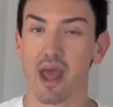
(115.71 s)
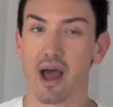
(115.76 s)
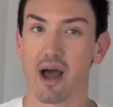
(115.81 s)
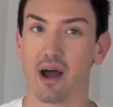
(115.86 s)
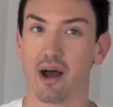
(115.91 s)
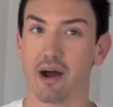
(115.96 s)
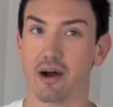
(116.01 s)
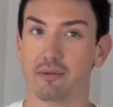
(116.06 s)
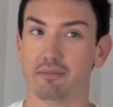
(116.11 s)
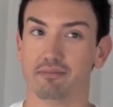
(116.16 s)

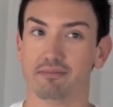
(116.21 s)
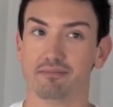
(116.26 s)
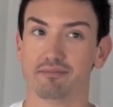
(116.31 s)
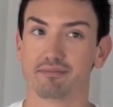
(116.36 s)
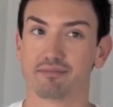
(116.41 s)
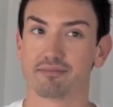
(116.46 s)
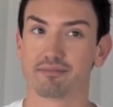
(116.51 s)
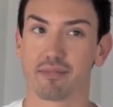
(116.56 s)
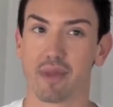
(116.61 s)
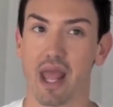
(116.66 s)

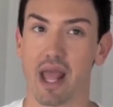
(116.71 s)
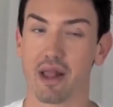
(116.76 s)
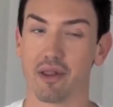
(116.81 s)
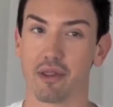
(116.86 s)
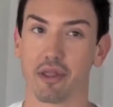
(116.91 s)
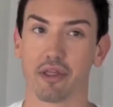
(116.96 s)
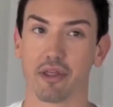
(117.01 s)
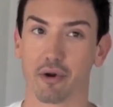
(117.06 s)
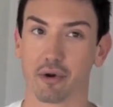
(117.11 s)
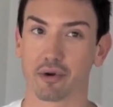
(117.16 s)

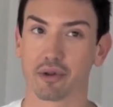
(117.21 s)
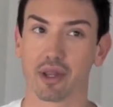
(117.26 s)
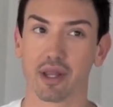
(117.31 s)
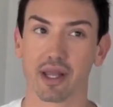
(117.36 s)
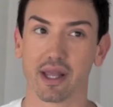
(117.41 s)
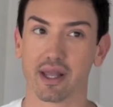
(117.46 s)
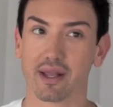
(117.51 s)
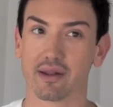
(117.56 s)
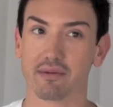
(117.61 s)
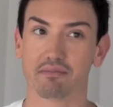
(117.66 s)
And
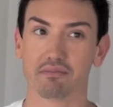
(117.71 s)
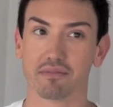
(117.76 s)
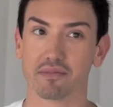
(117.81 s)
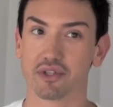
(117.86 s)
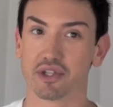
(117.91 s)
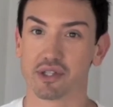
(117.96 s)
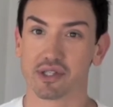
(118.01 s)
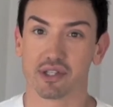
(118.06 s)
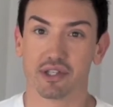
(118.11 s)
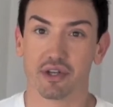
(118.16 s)
thirdly,
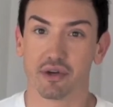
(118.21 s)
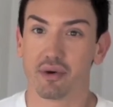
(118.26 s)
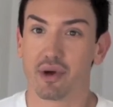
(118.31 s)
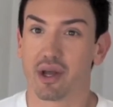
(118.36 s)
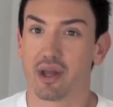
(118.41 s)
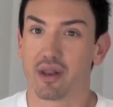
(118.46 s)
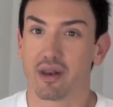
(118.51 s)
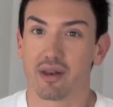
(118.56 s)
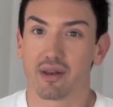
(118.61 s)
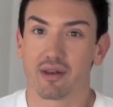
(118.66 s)
just do
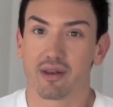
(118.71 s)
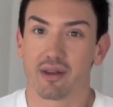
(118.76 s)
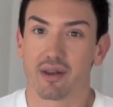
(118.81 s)
it.